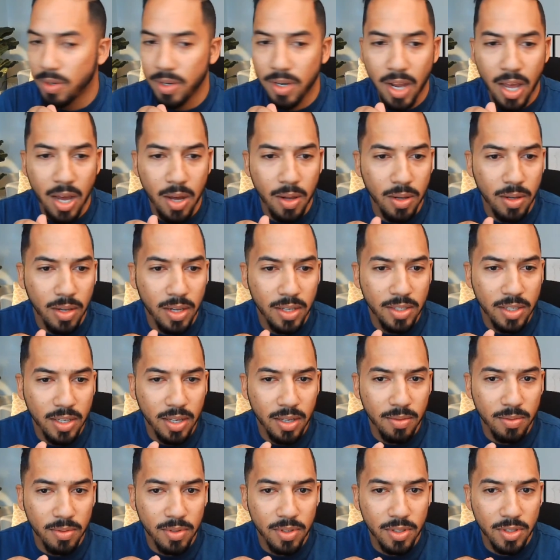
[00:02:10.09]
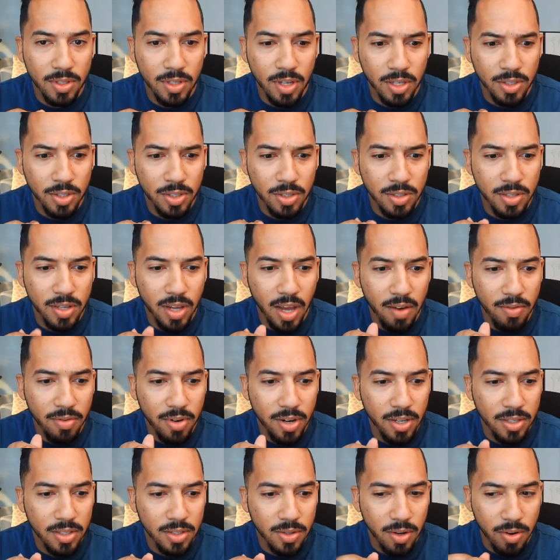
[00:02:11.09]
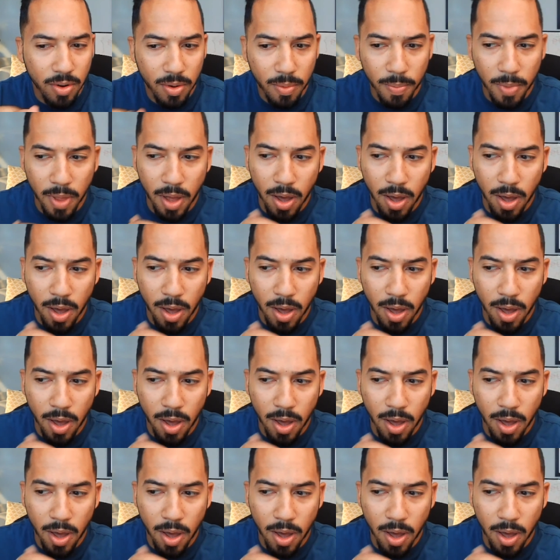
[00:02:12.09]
now let's just dive right into it.